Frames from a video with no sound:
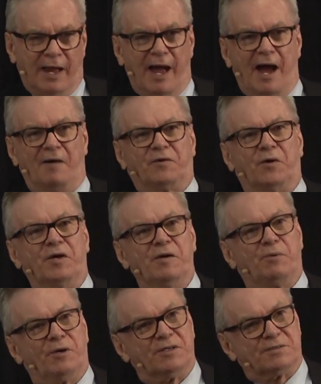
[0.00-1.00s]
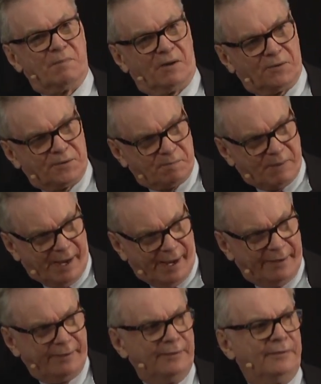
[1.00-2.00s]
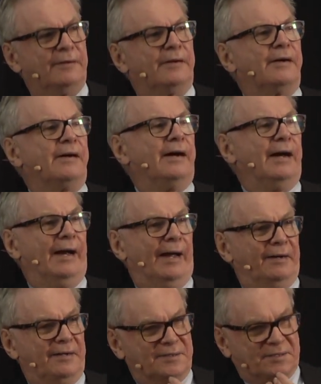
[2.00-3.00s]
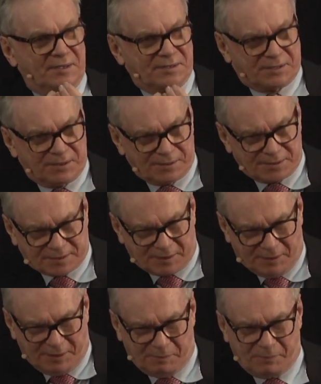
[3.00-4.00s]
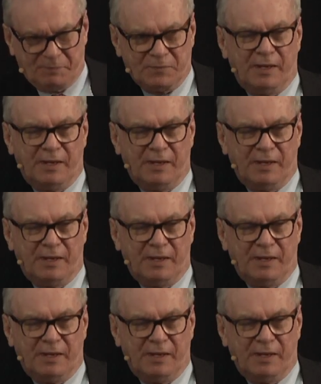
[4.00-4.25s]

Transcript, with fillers: after he put his mother to bed and his sister to sleep,